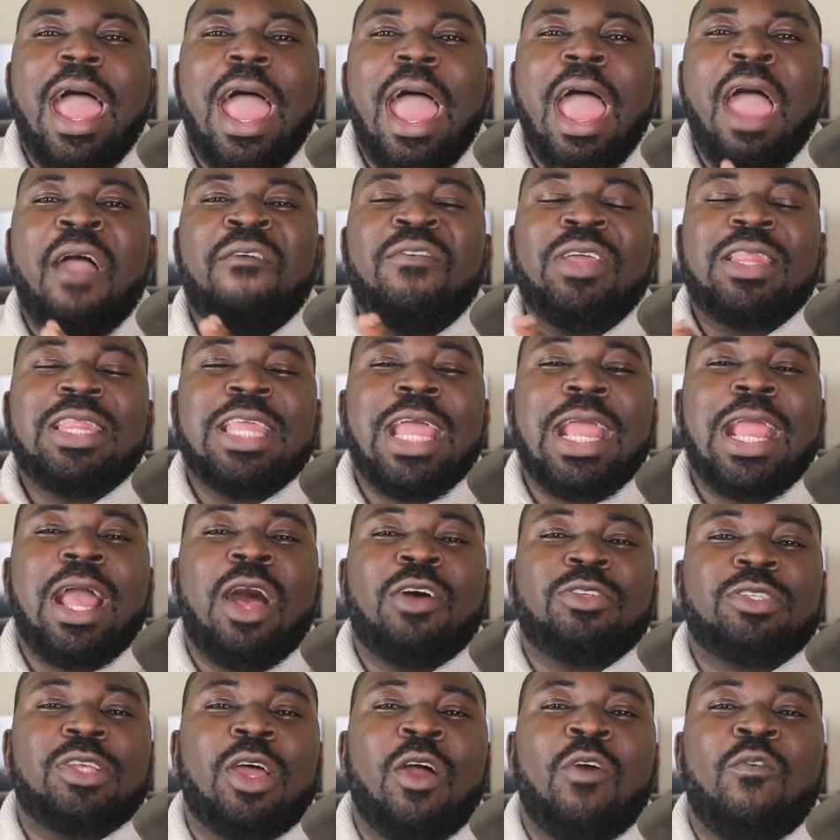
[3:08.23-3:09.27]
Everything
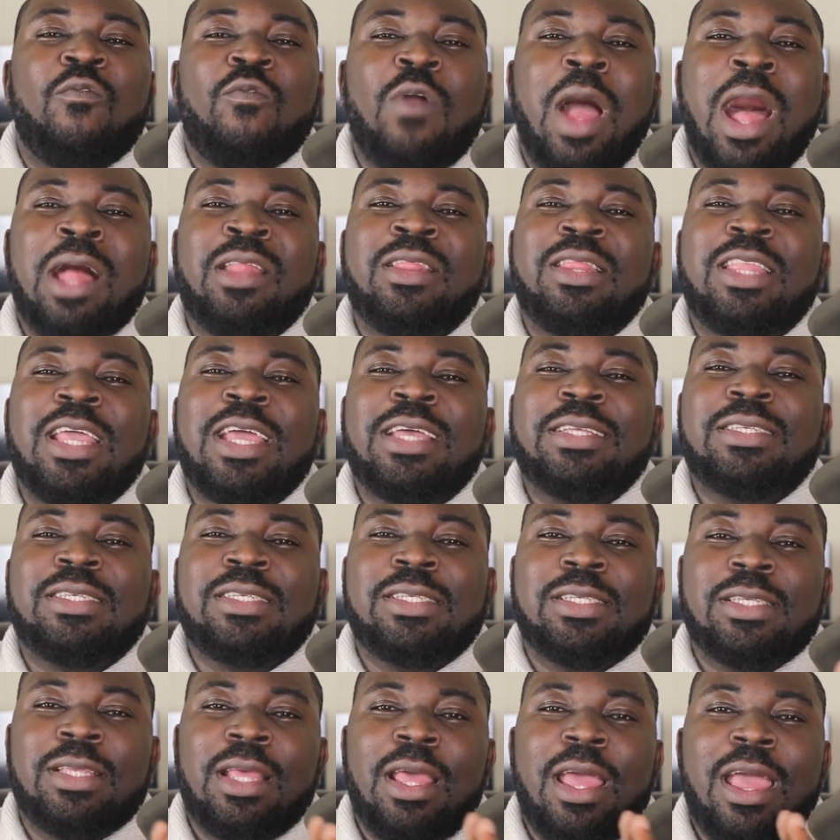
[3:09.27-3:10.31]
else around
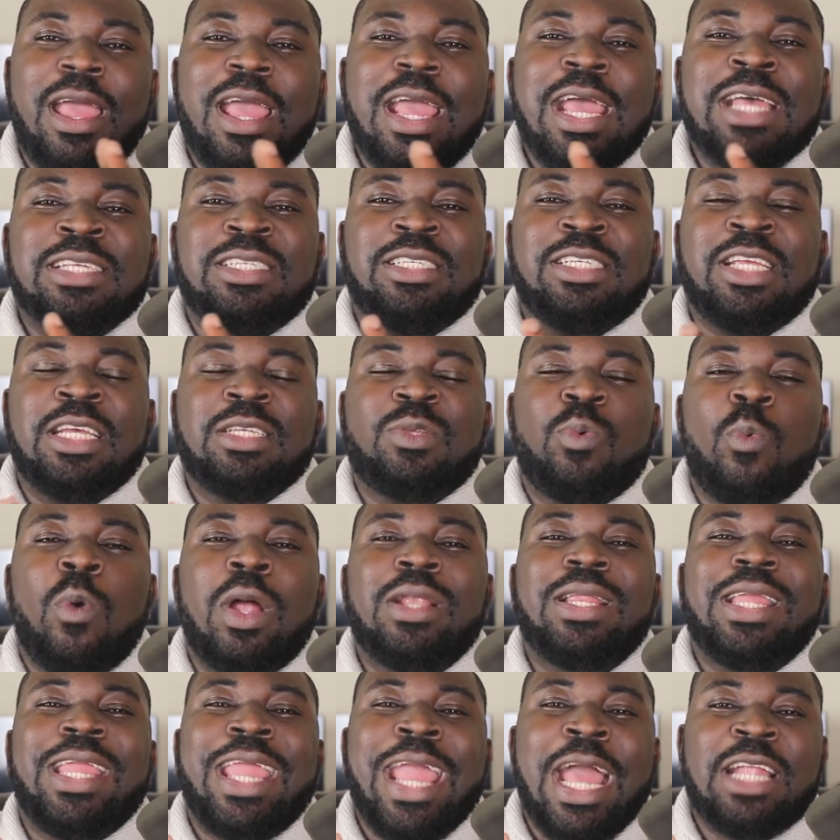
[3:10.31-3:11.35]
this is just
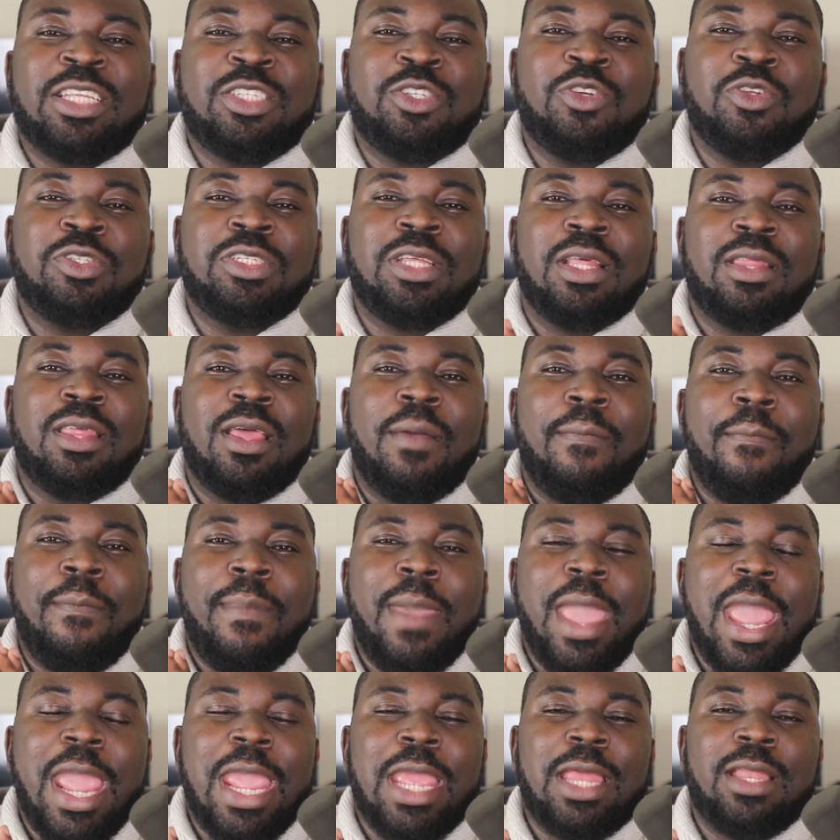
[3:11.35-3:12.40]
what gets you to the
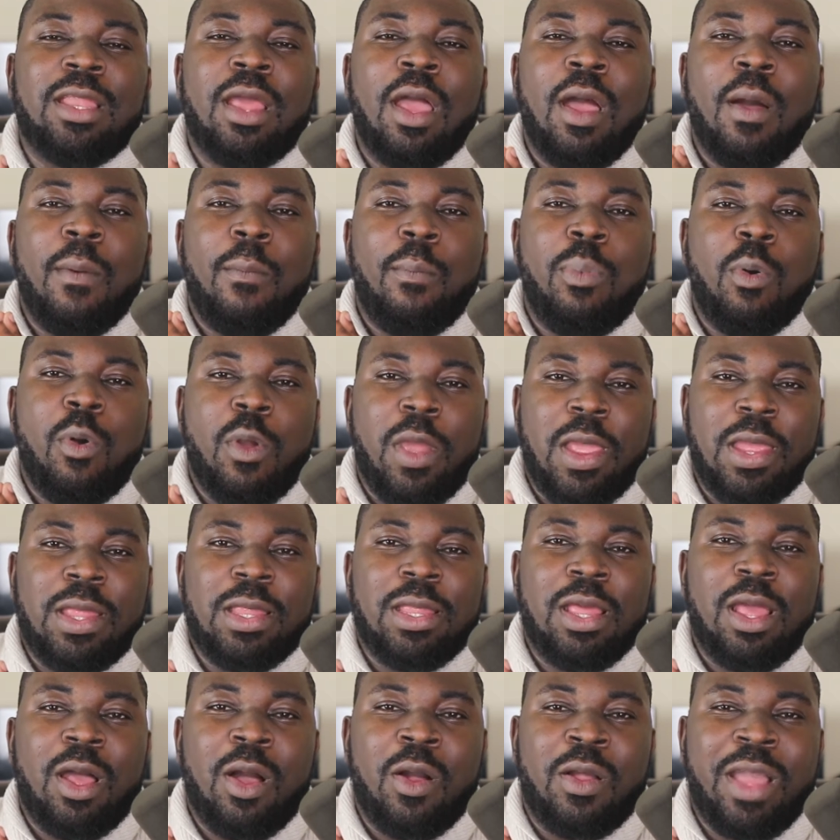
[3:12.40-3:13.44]
main point,
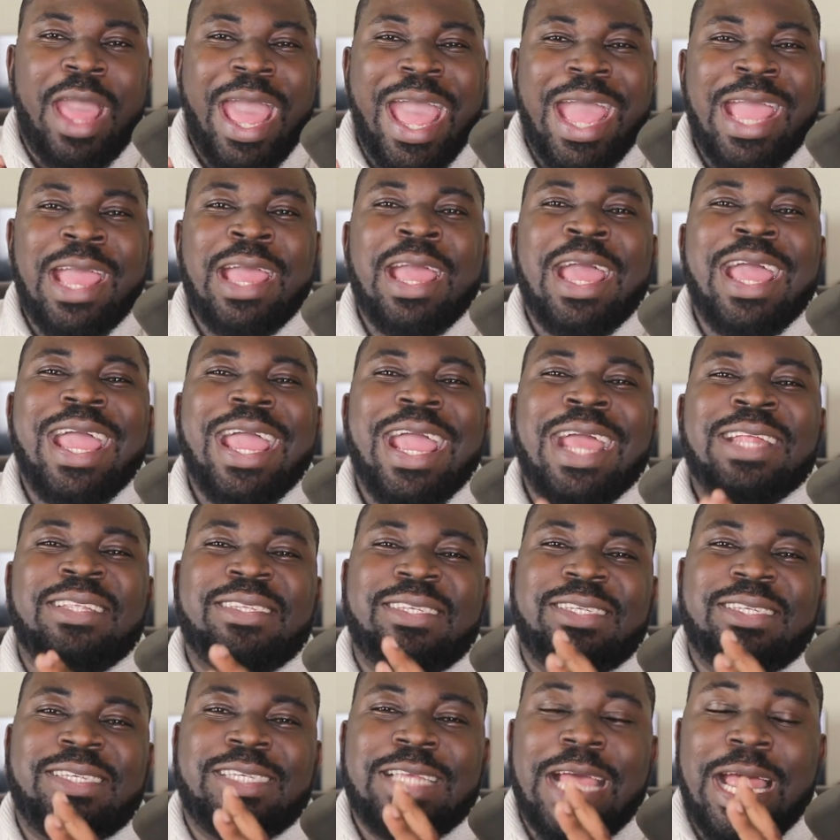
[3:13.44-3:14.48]
okay? It's
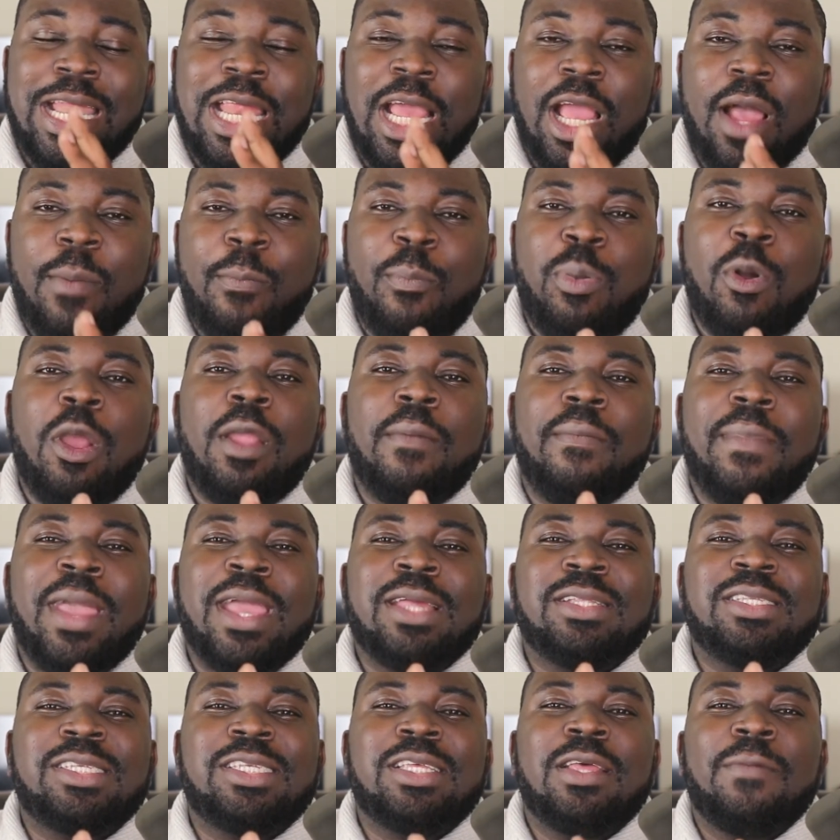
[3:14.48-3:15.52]
setting
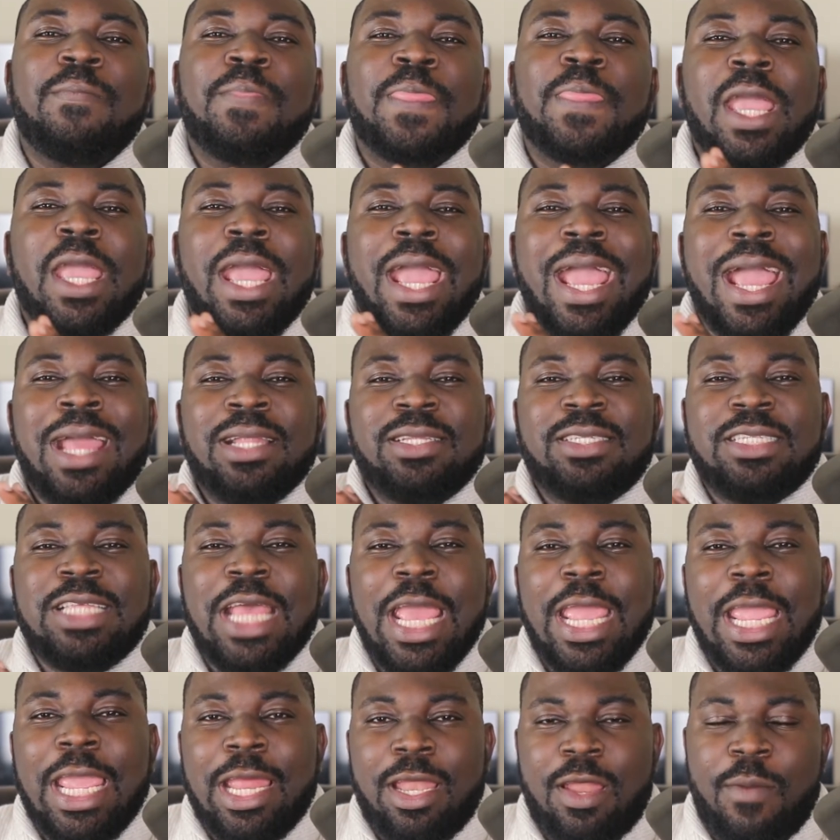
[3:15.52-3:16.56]
appointments and
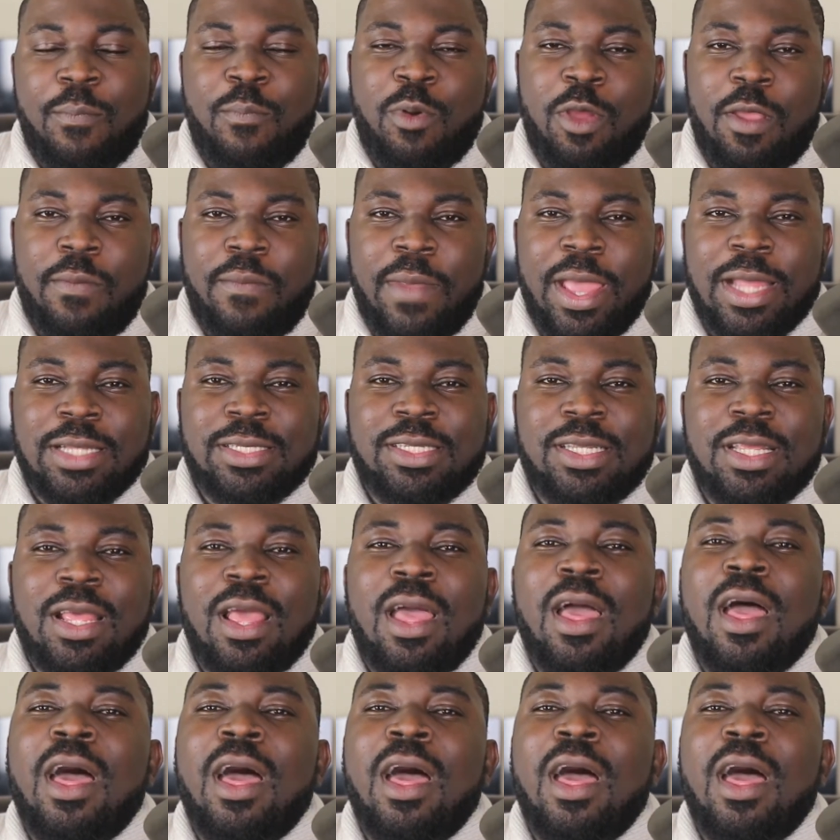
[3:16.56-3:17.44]
taking appointments.